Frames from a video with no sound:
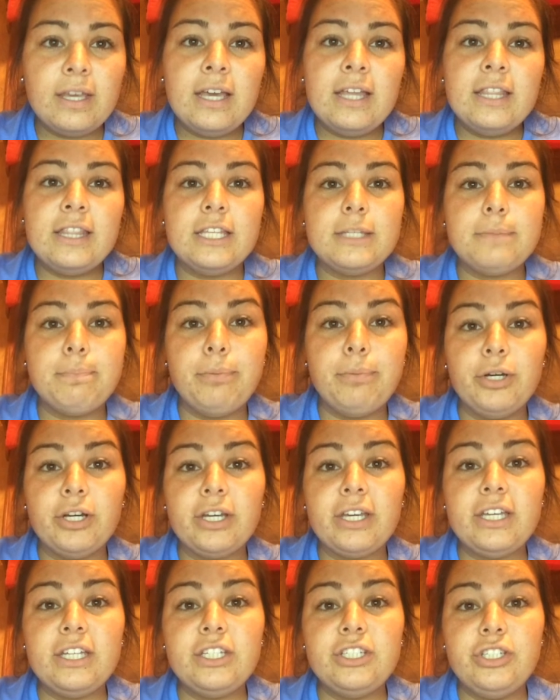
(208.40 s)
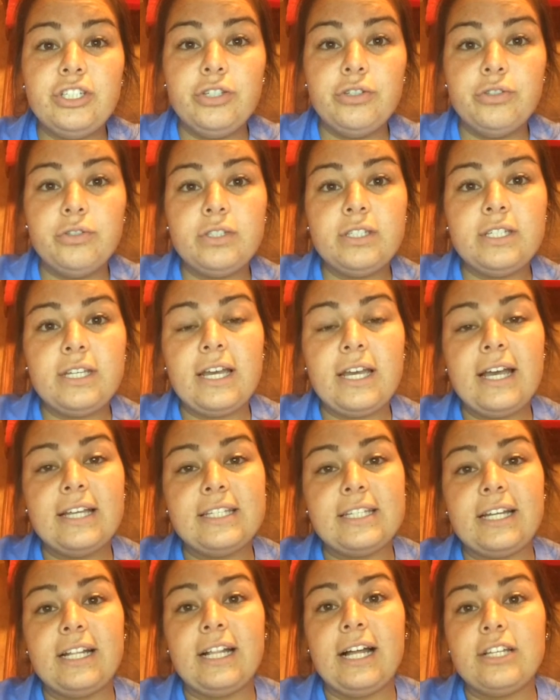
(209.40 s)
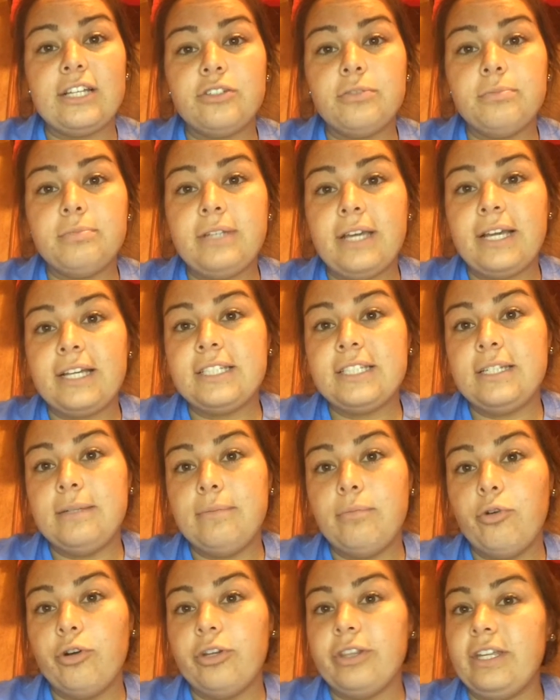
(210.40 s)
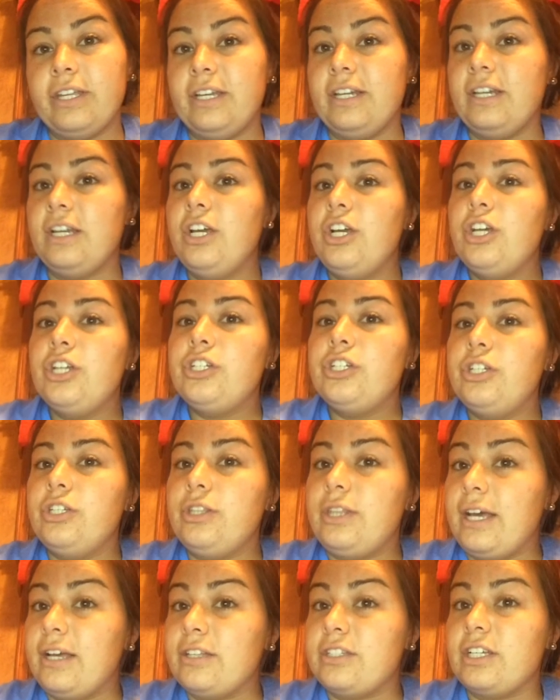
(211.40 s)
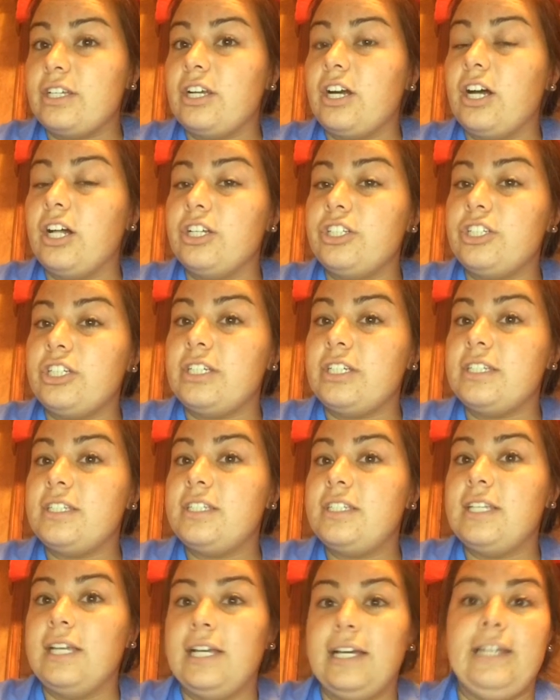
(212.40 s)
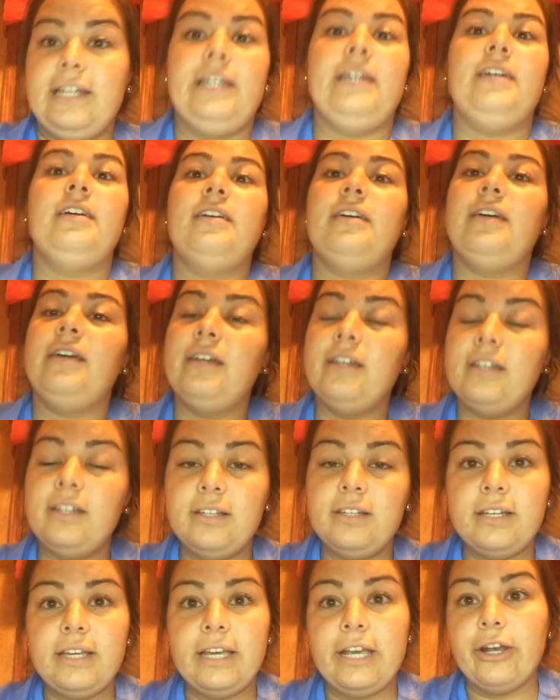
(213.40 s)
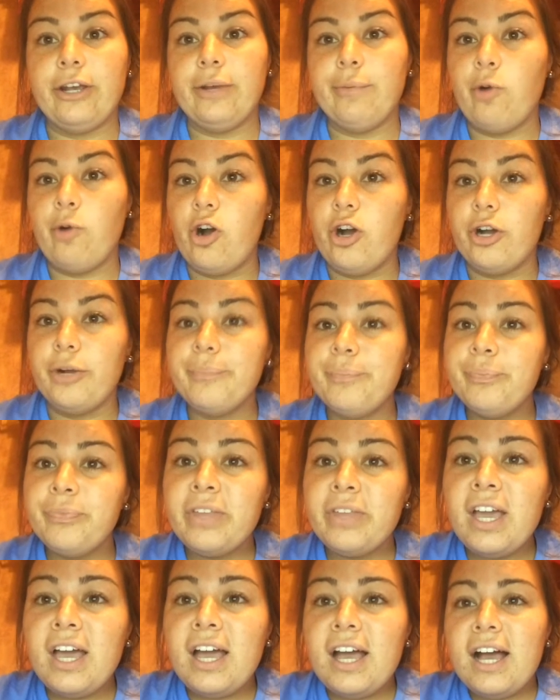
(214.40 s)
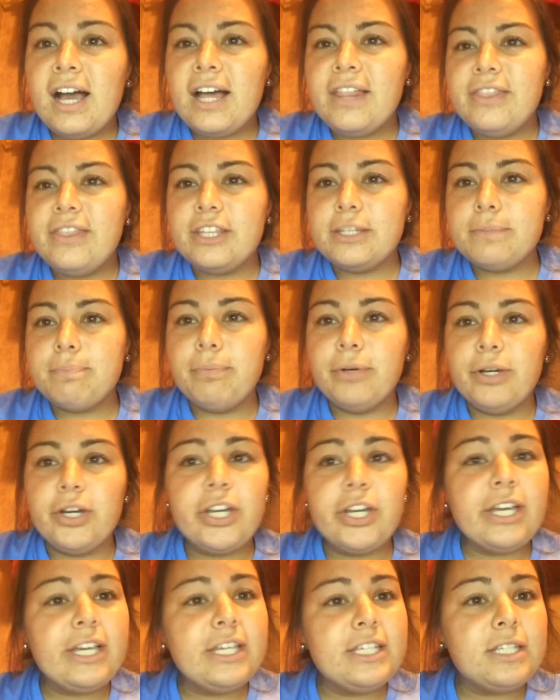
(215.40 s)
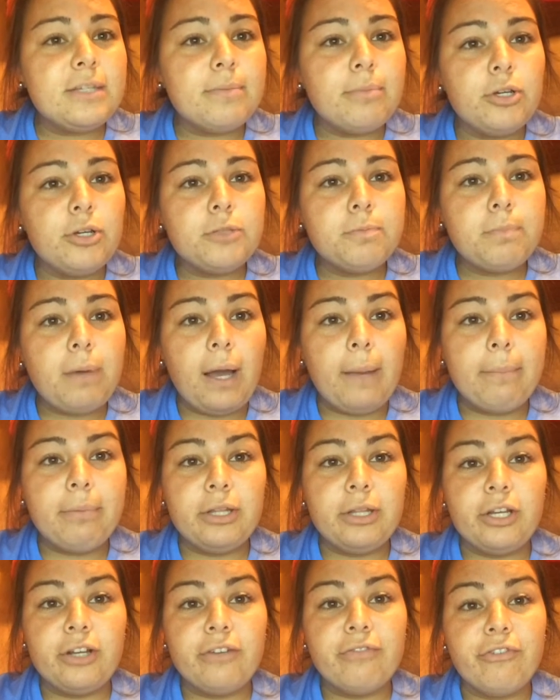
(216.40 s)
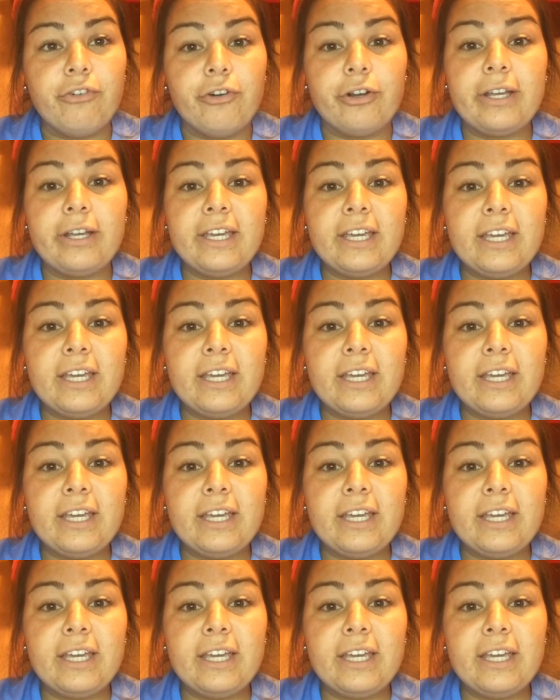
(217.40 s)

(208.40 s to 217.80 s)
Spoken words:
This book is used as a classroom text in more than 2,000 colleges, said Harry Wong. This book is the most popular for